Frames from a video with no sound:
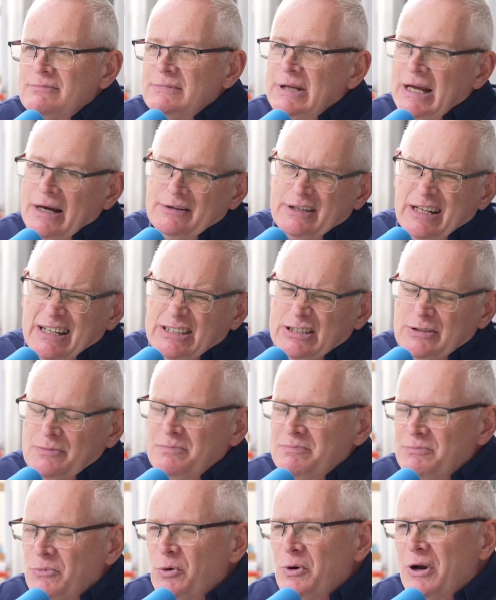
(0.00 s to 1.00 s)
Nowadays, you're
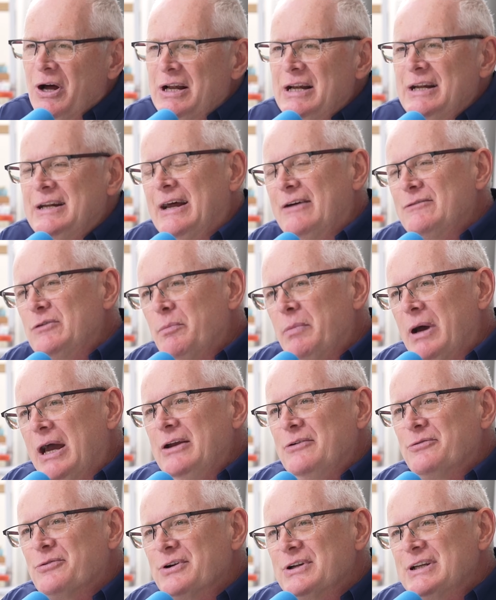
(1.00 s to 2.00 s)
more likely to have to
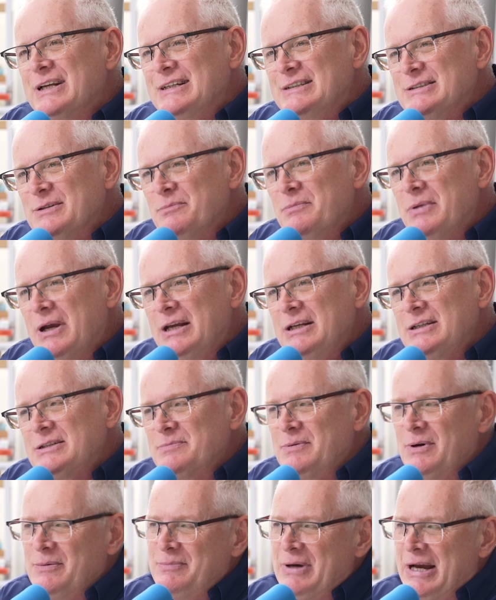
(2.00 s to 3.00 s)
pay for a decent
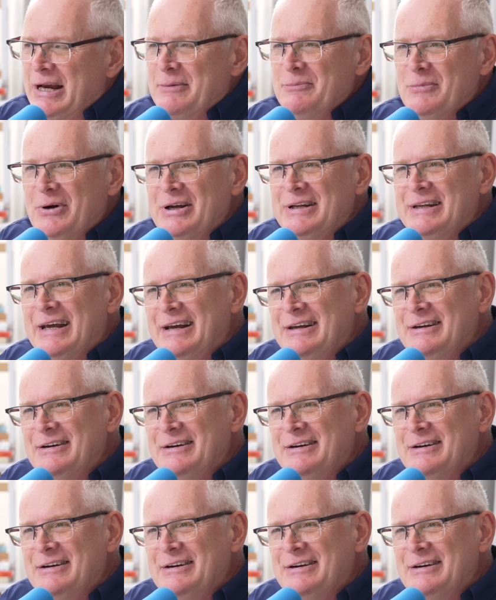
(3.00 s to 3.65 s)
pitch, but back in my day,